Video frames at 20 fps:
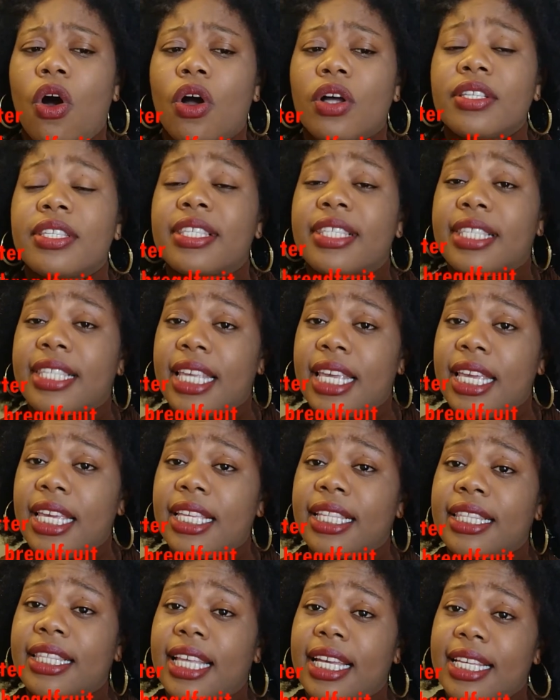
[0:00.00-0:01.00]

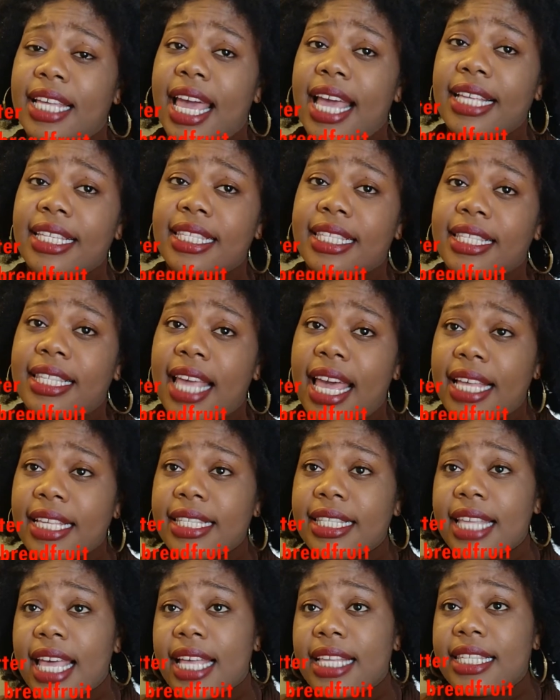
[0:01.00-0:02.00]
See the S,
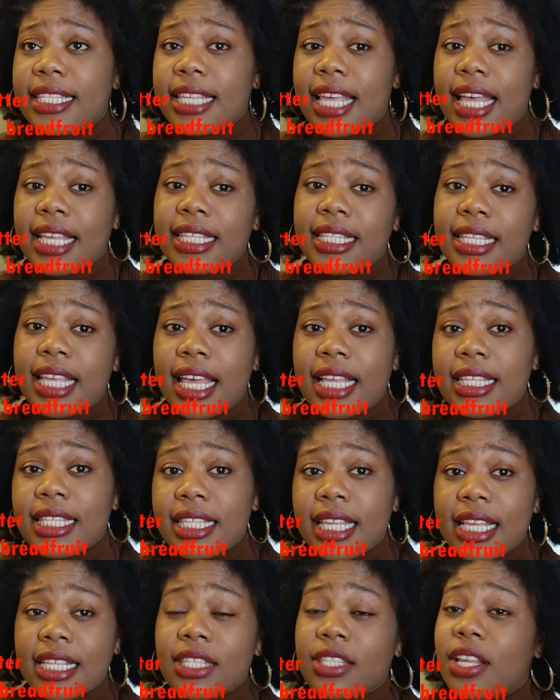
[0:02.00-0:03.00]

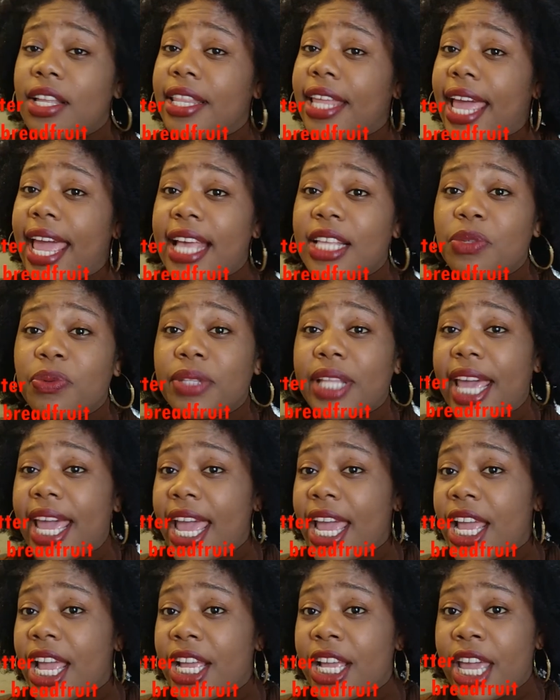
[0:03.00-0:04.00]
not the S with the
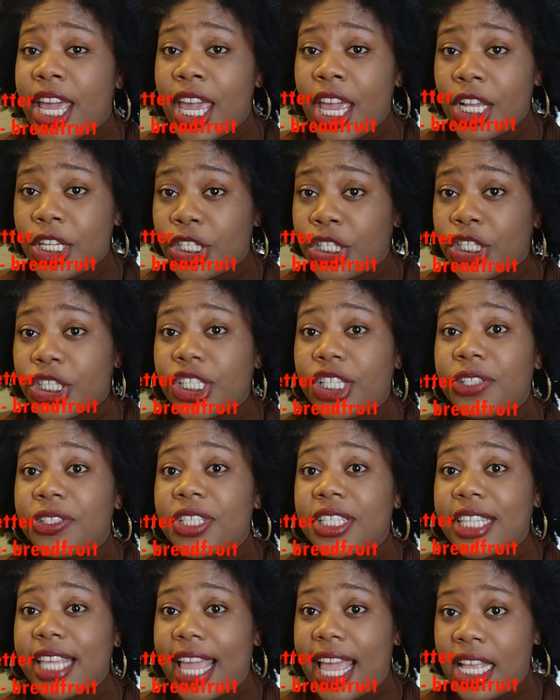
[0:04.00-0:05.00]
H,
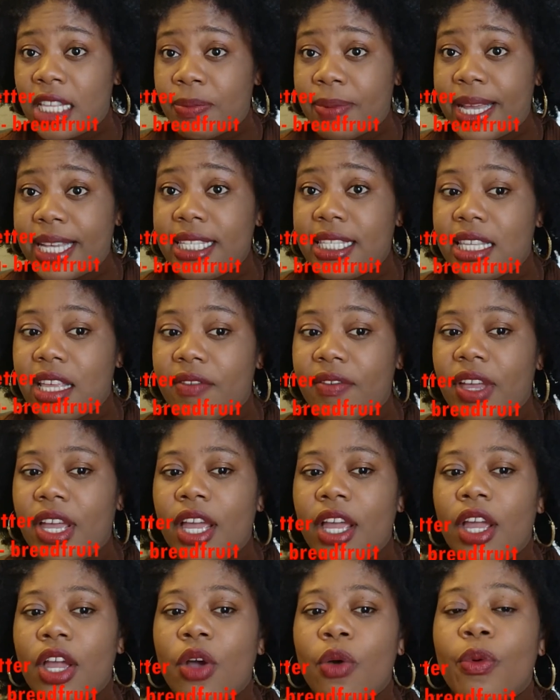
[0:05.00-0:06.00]
just the S by itself.
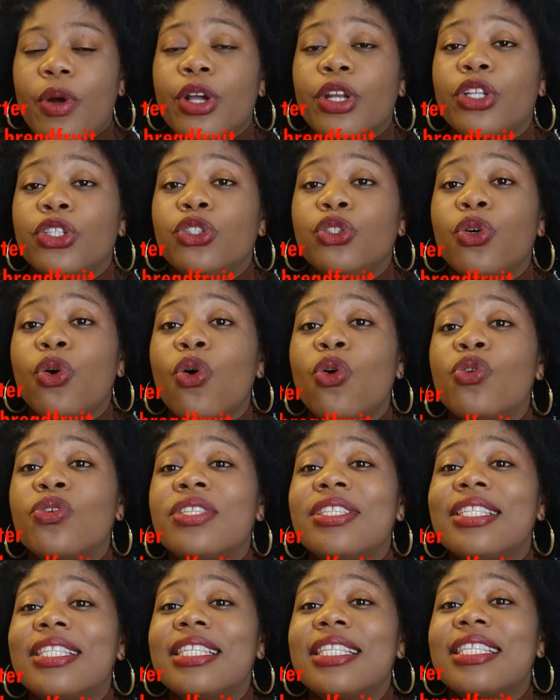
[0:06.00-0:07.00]
We're gonna do
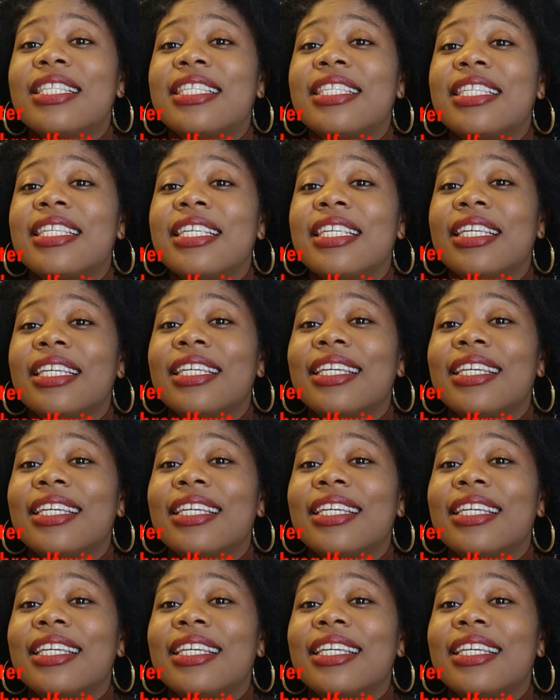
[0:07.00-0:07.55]
OCC.